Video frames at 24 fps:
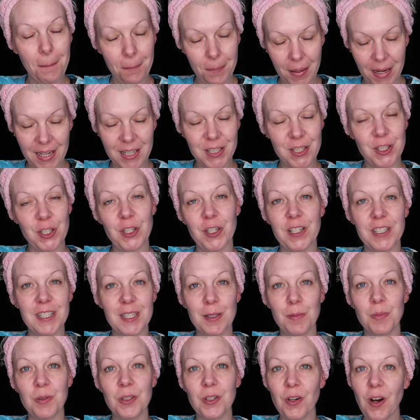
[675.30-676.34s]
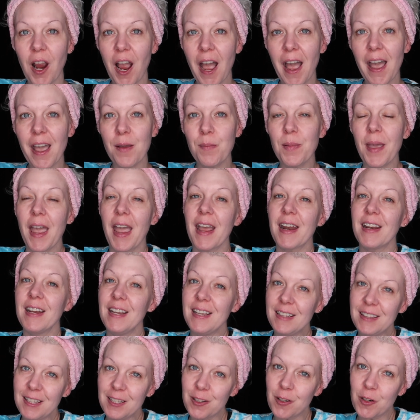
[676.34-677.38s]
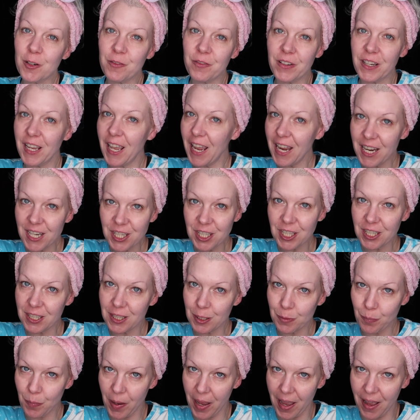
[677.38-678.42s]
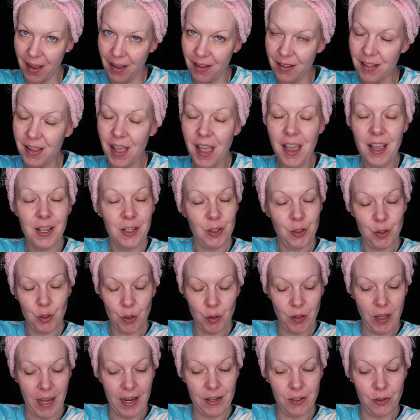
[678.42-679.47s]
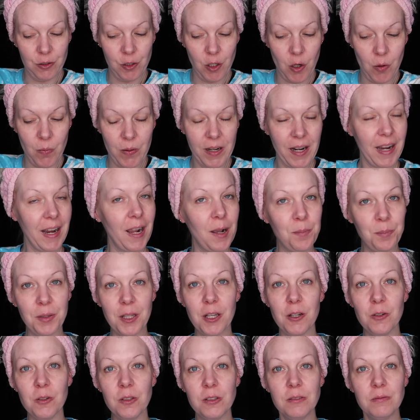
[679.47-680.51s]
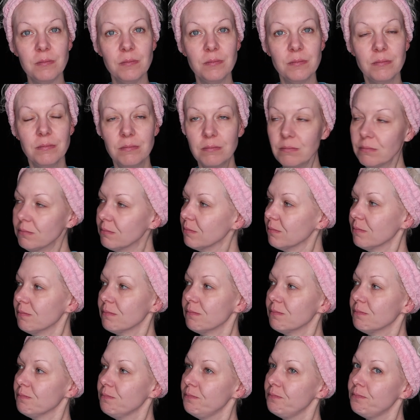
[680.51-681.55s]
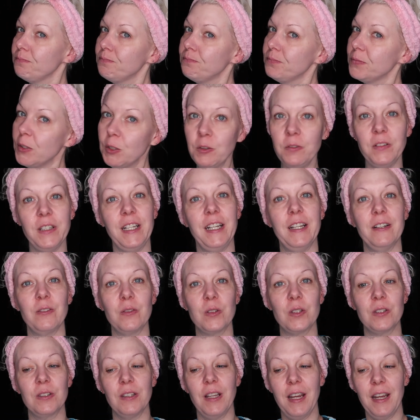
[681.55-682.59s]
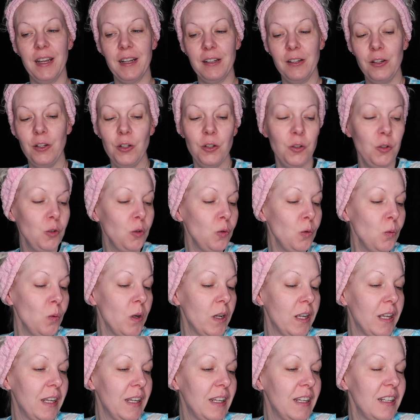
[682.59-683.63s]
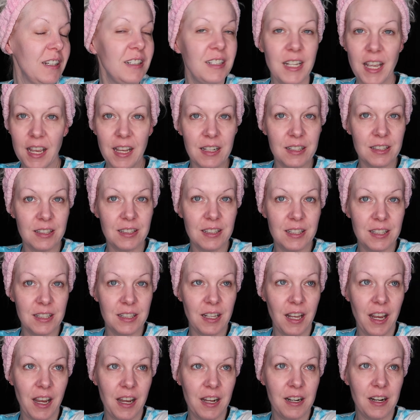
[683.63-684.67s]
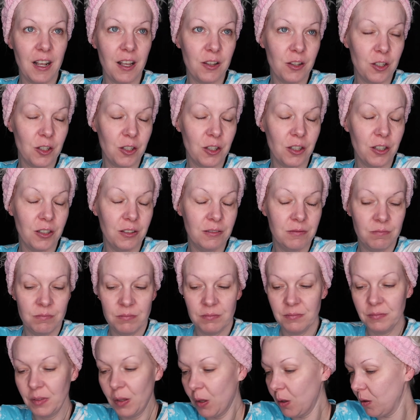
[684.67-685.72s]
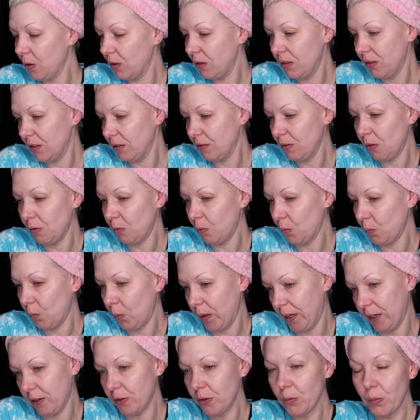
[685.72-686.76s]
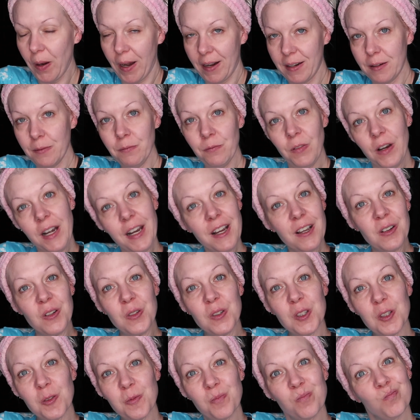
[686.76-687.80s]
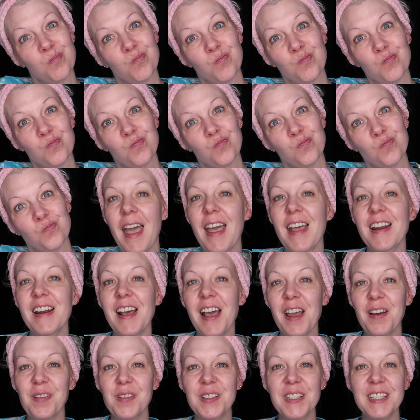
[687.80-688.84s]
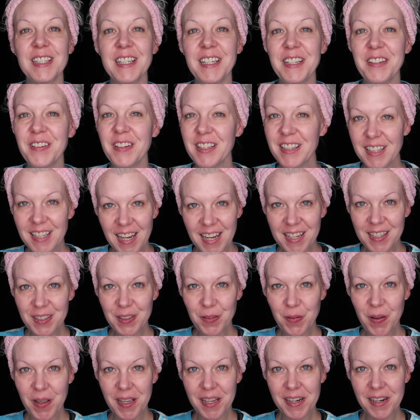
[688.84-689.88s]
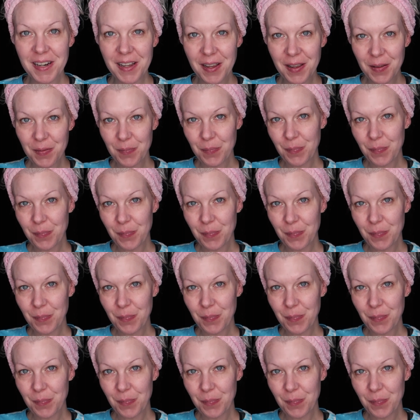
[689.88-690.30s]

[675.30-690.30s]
Make sure and subscribe and hit the notifications bell so that you'll know when I upload new videos and new tests and other weird random videos. And I will see you in the next one.